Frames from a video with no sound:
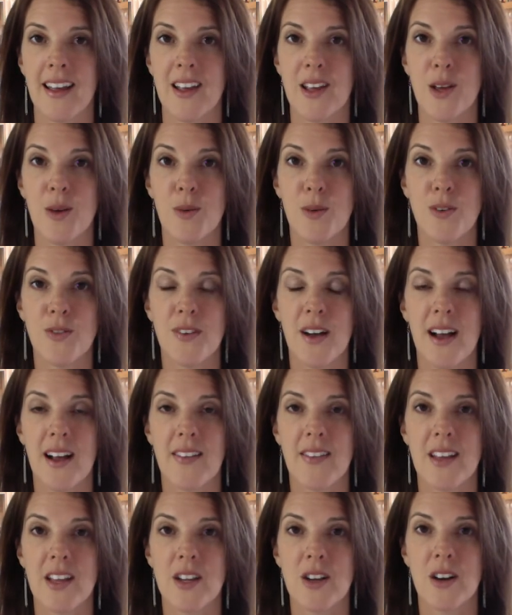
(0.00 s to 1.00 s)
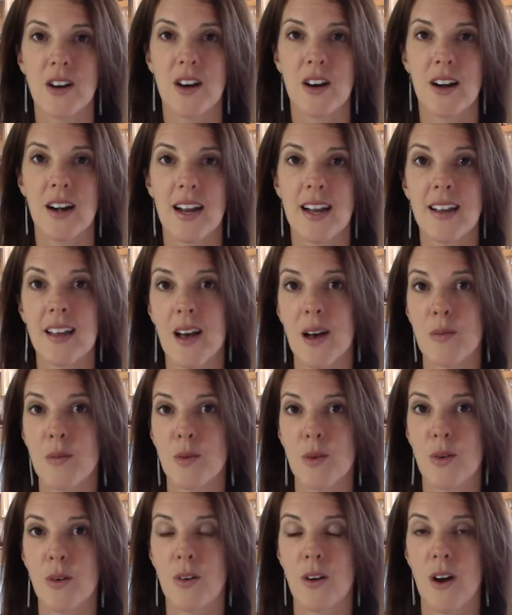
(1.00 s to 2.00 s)
you will find that your income
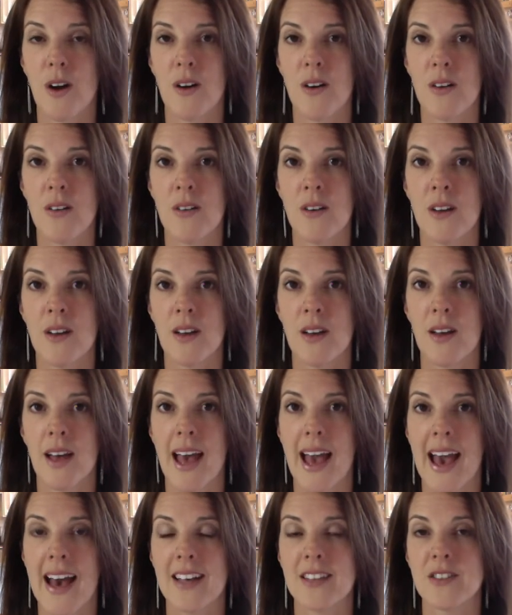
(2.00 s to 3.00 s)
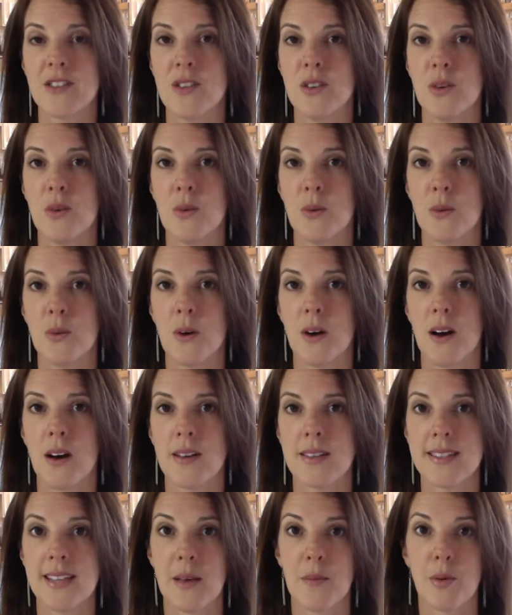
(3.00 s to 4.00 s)
will grow as you
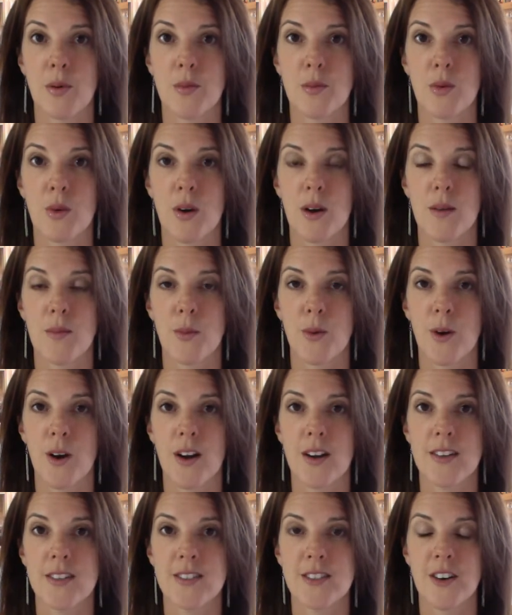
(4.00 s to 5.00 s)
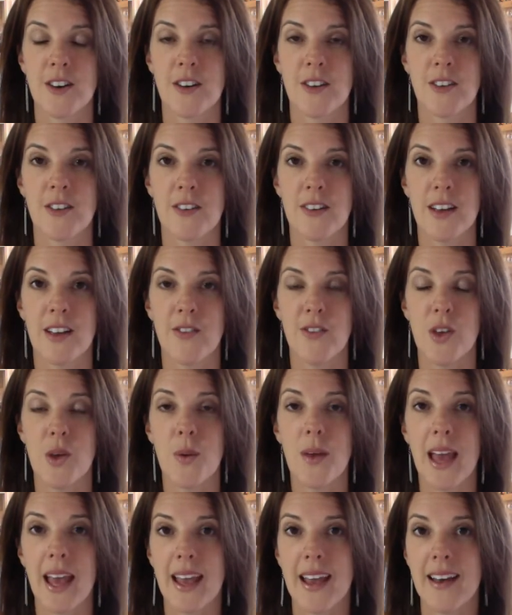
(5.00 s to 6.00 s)
sample more and more. So if you
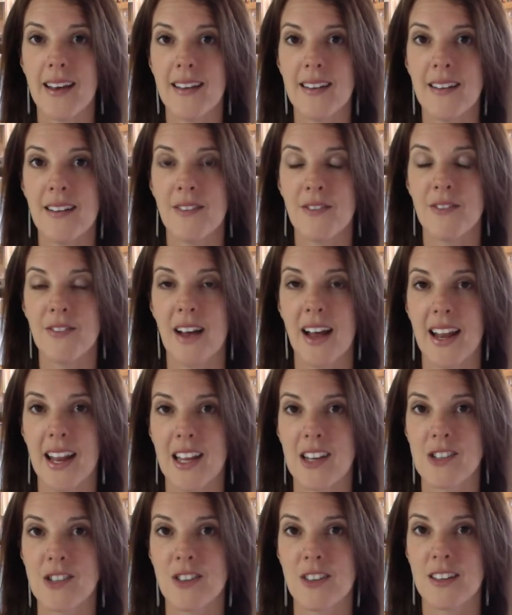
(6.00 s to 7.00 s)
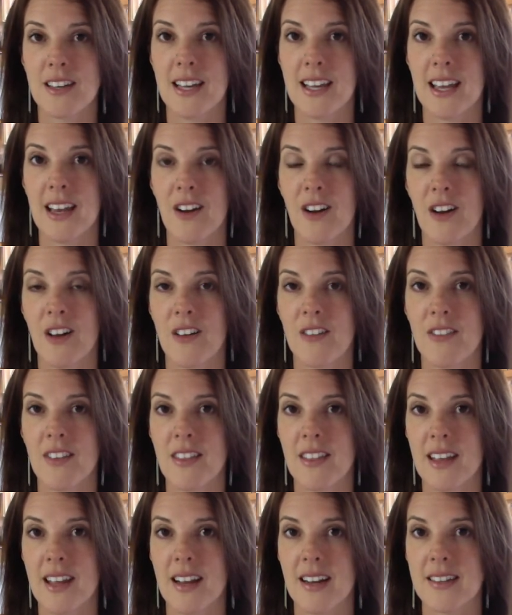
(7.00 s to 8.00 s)
can financially get all of the
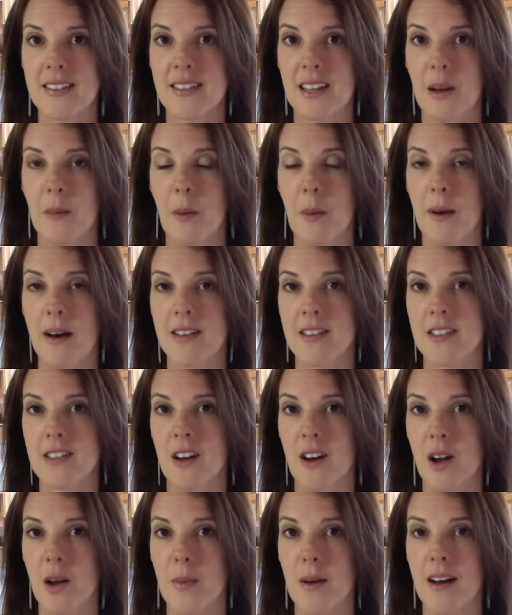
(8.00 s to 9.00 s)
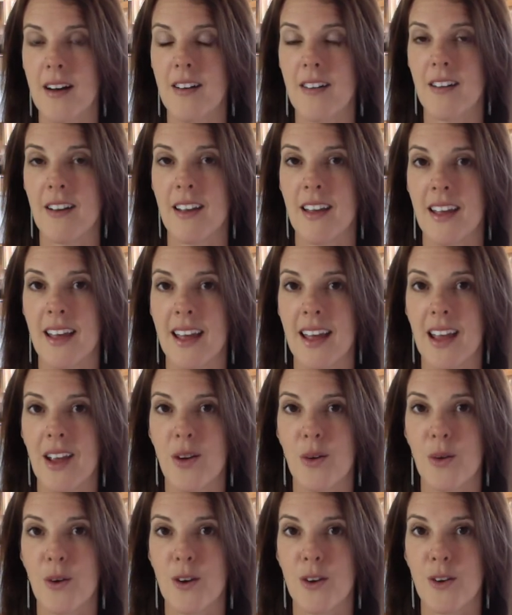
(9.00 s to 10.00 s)
things that I'm about to talk about in
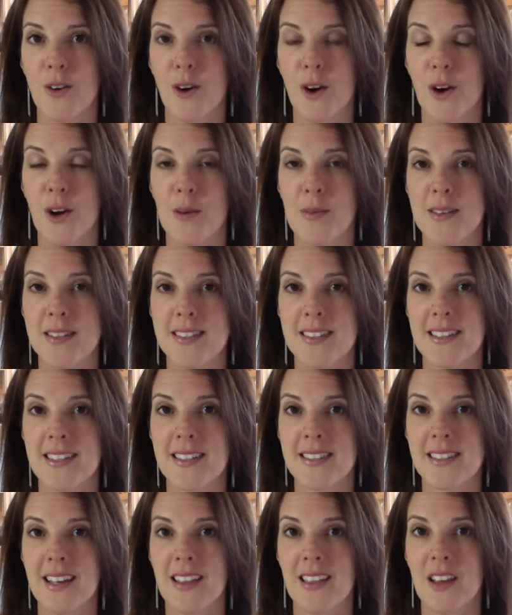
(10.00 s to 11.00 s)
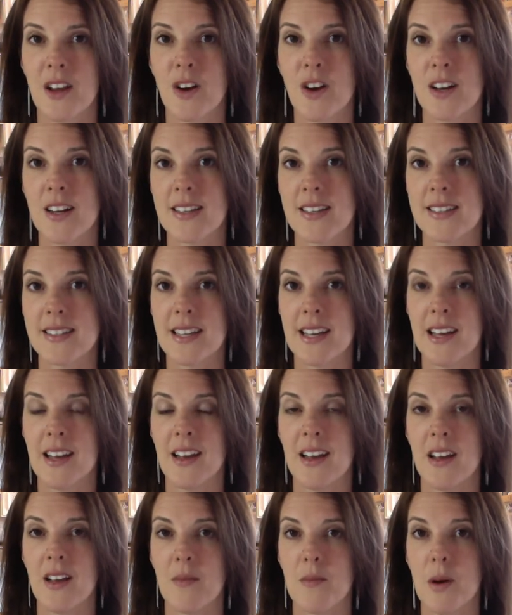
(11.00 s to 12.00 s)
order to grow your business, I think you're going to
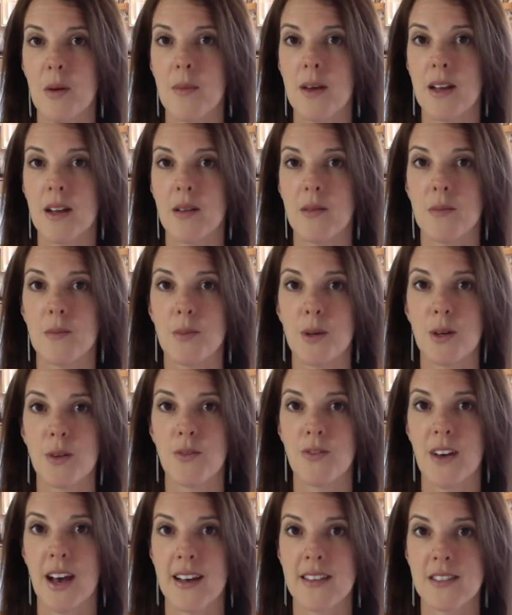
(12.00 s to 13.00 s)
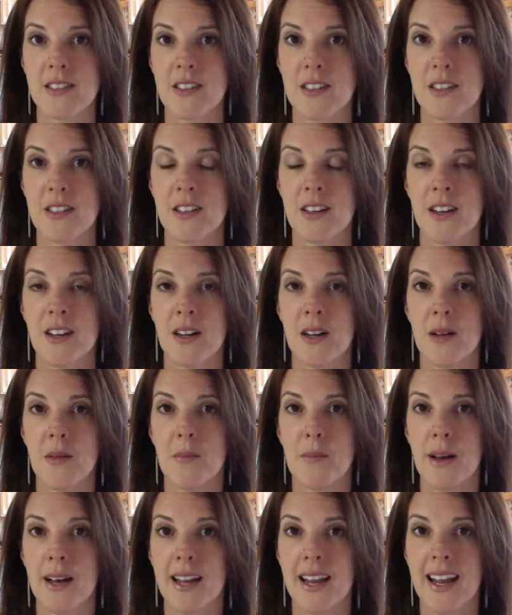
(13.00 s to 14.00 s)
see momentum build faster.
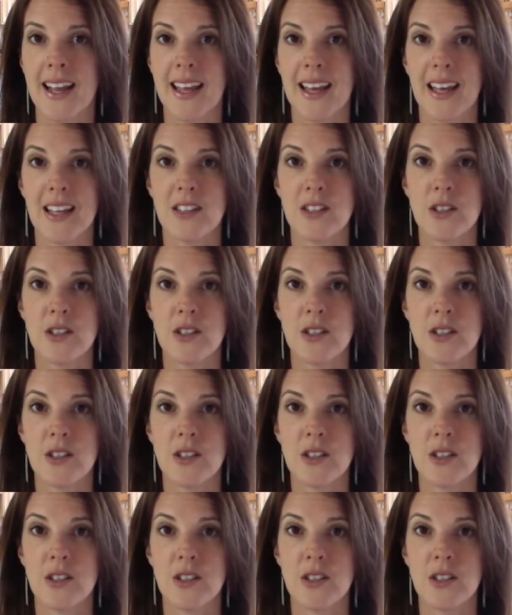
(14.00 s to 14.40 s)
But again,